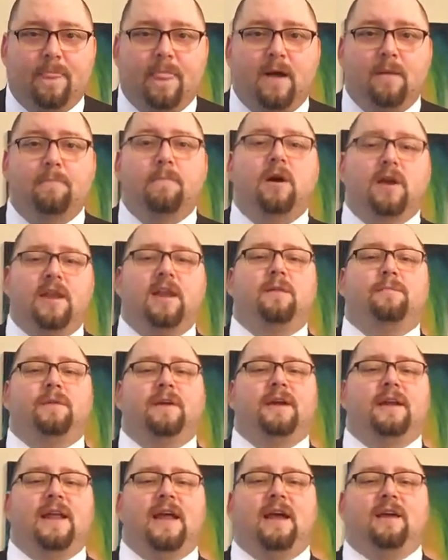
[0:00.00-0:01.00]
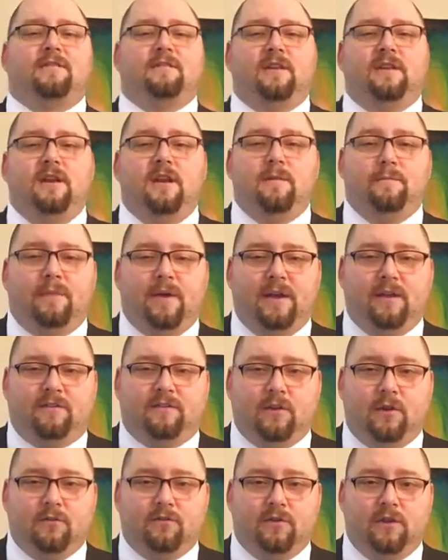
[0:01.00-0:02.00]
A monkey can play an accent. But it's
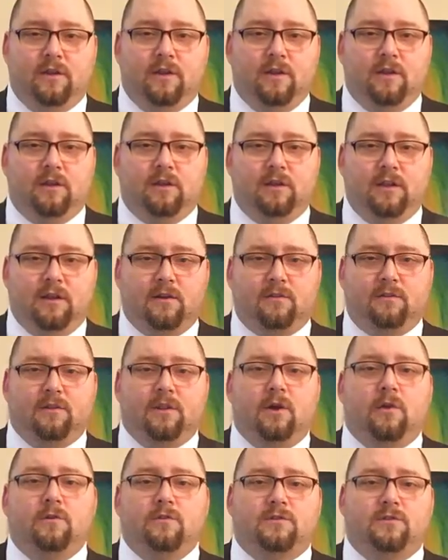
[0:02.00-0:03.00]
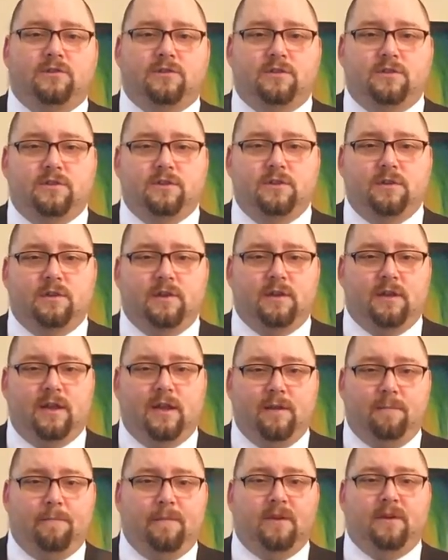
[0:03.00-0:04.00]
those little notes
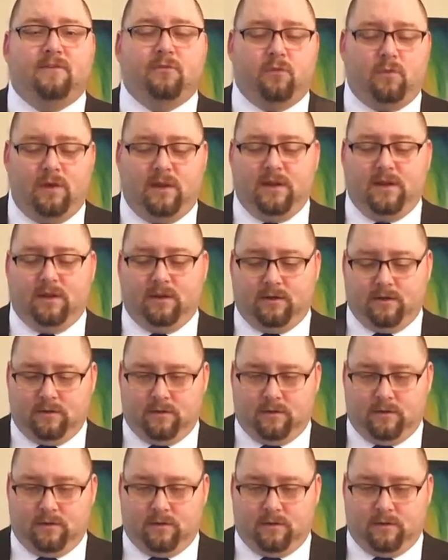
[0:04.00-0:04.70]
in between,